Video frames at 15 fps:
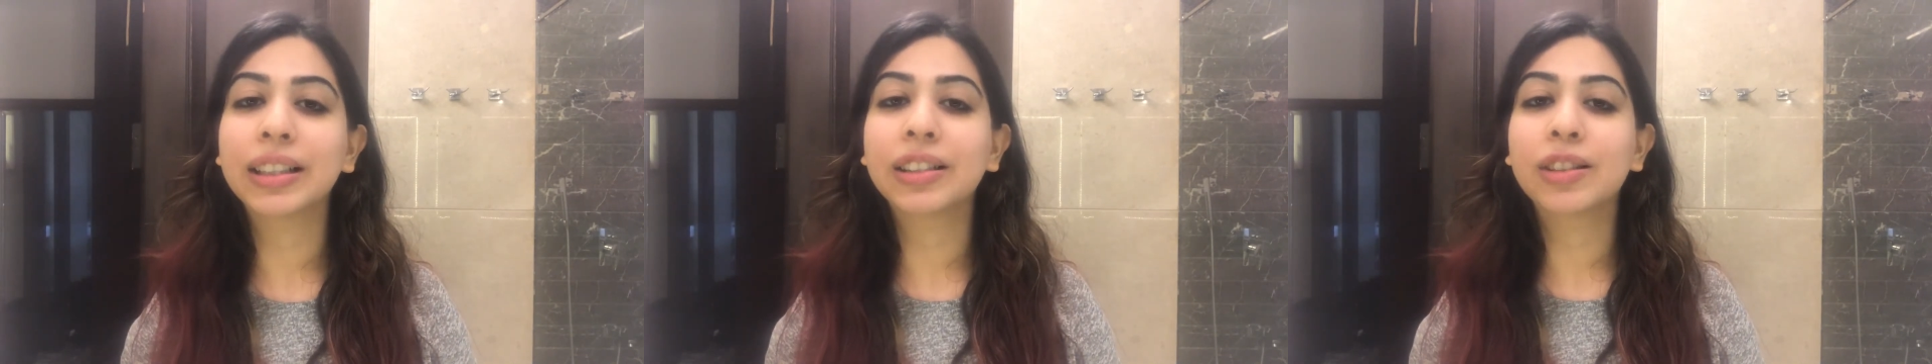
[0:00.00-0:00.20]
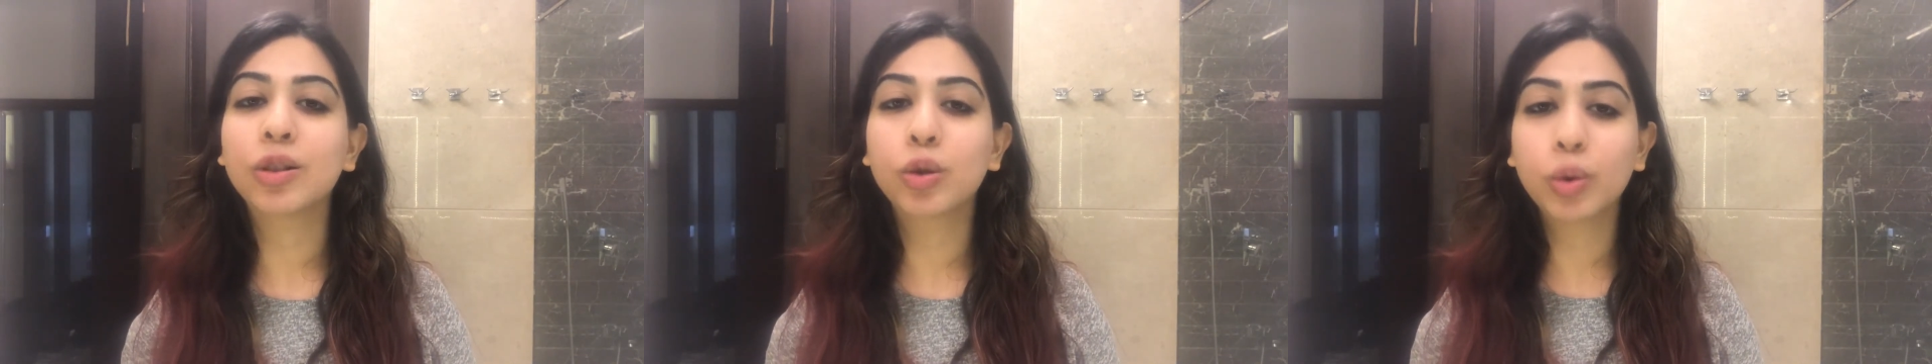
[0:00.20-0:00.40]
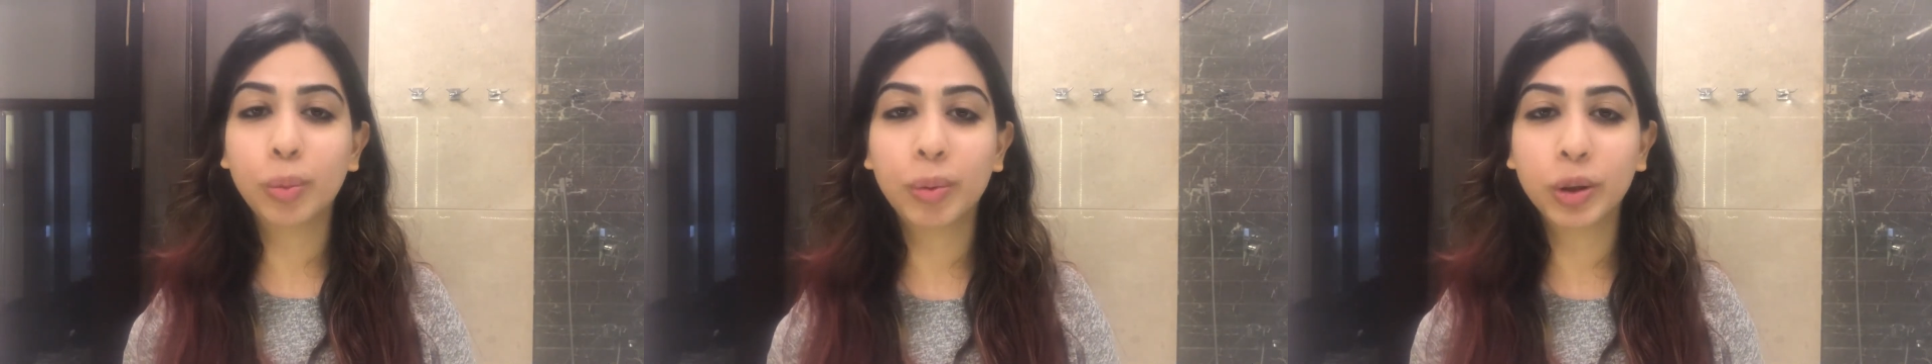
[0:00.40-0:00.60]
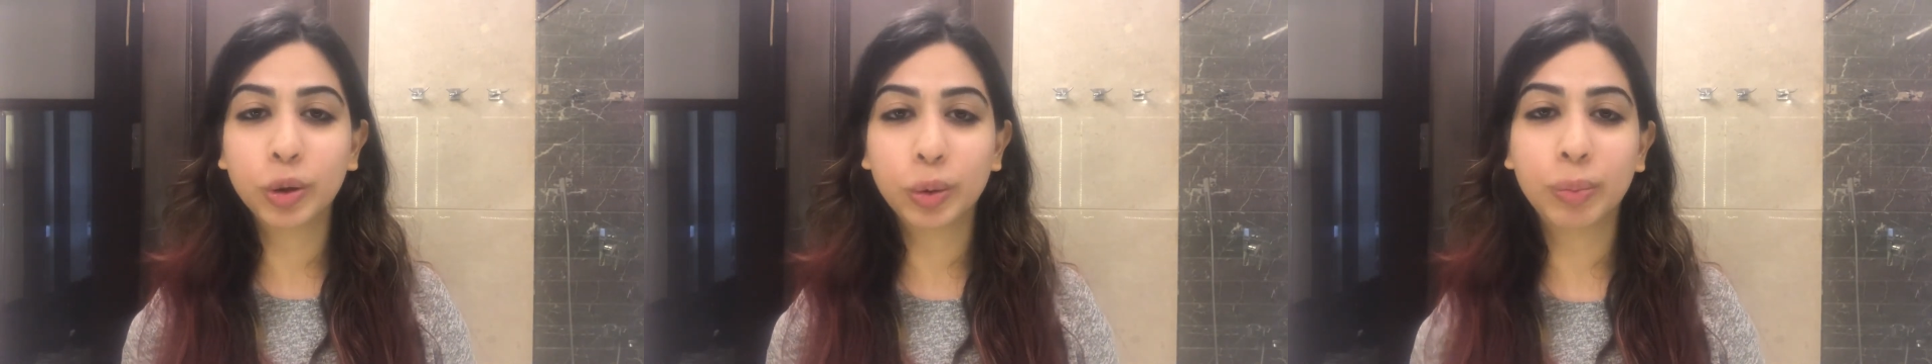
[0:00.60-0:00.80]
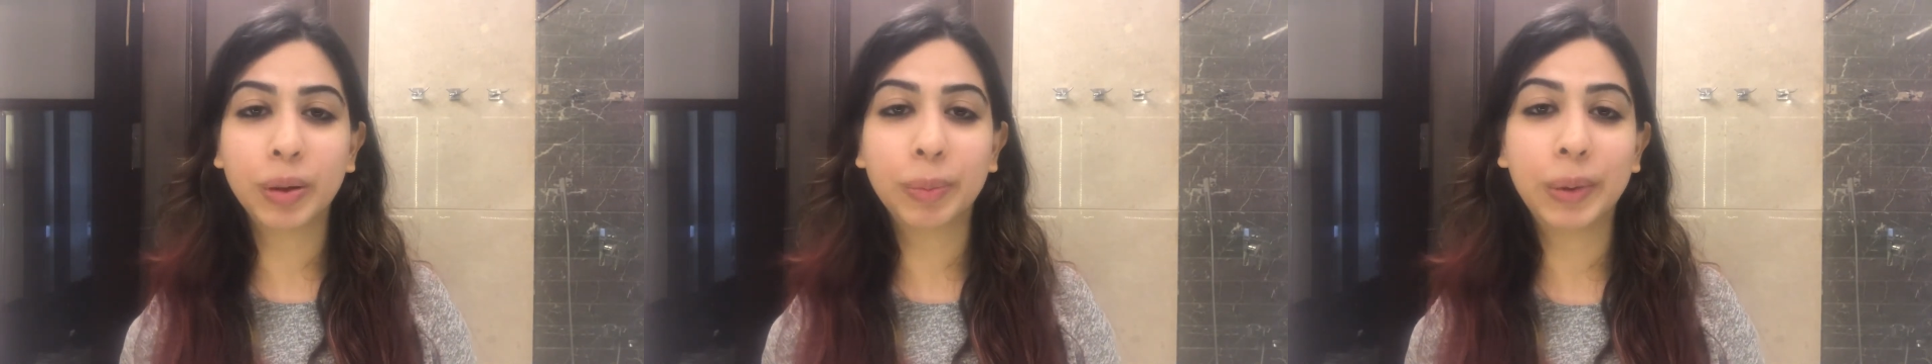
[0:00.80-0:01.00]
it's super
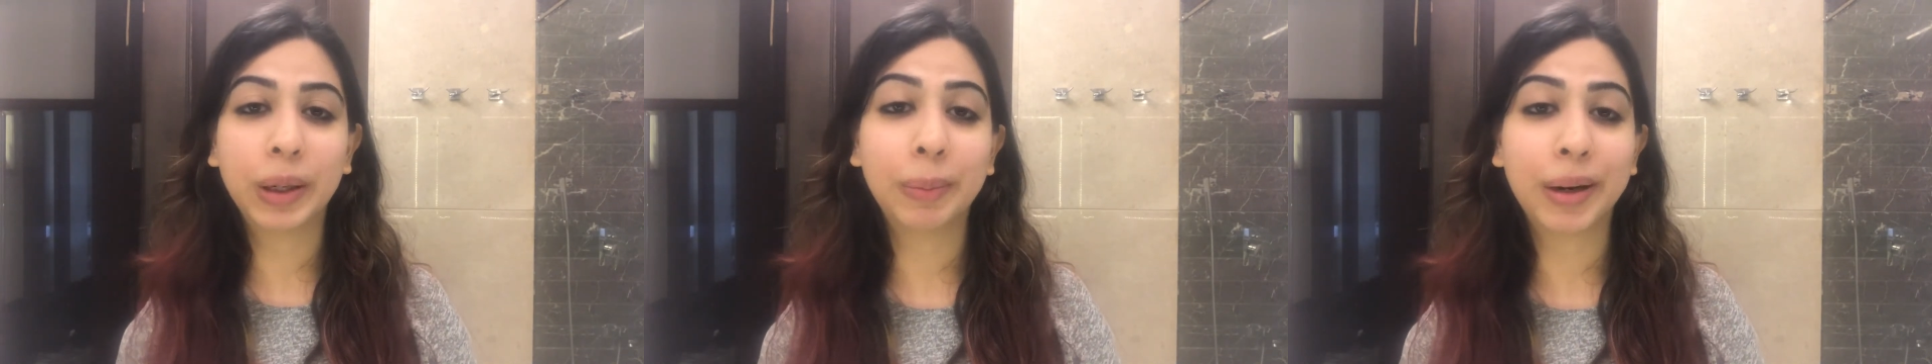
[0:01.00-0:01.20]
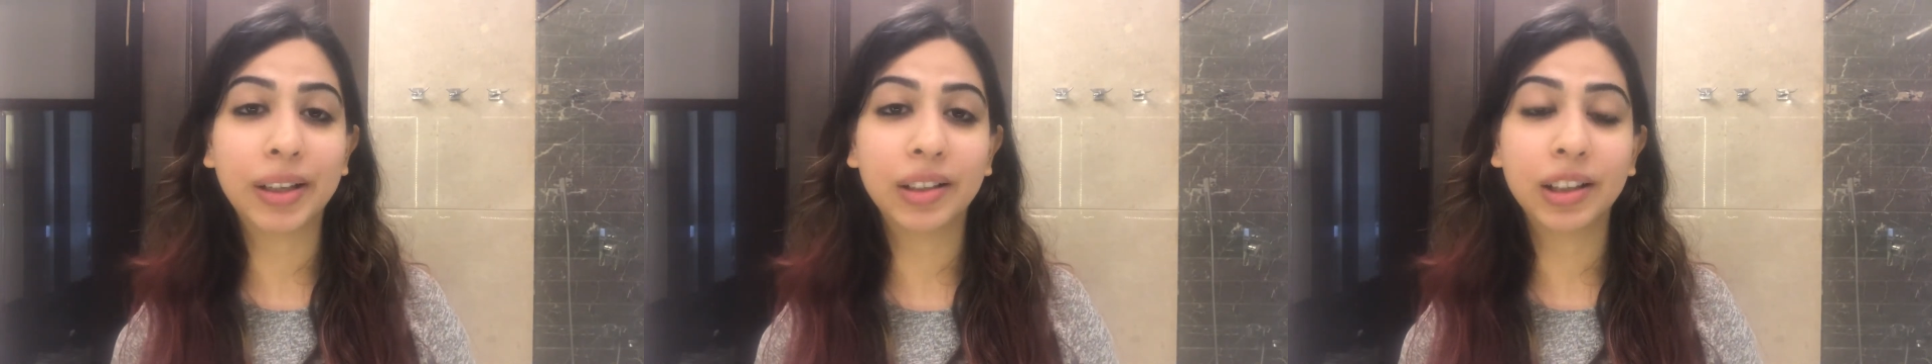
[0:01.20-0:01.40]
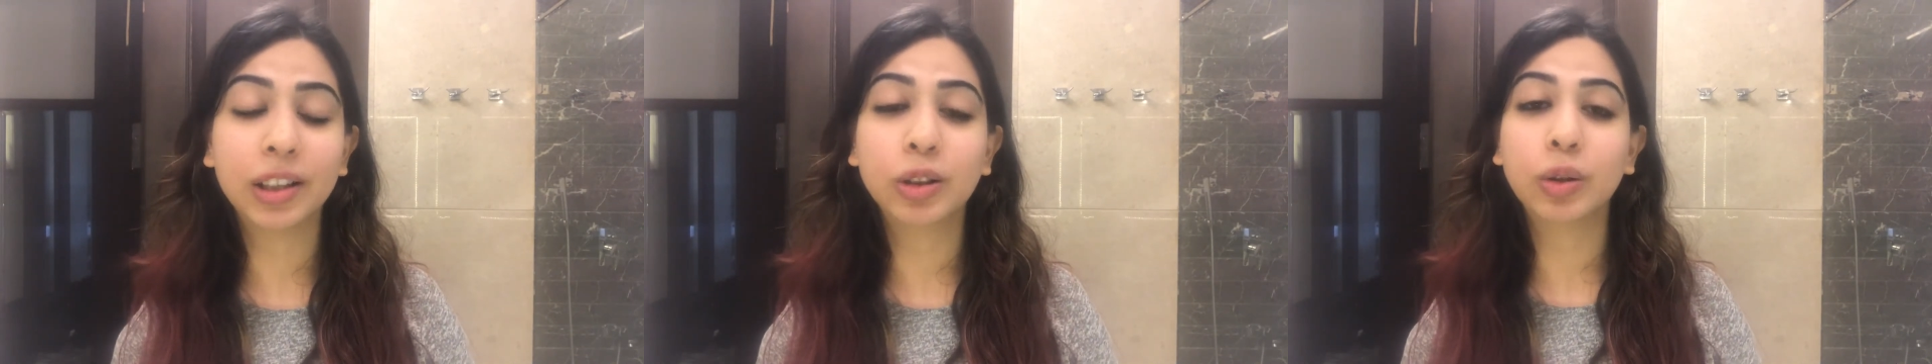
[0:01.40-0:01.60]
duper pigmented,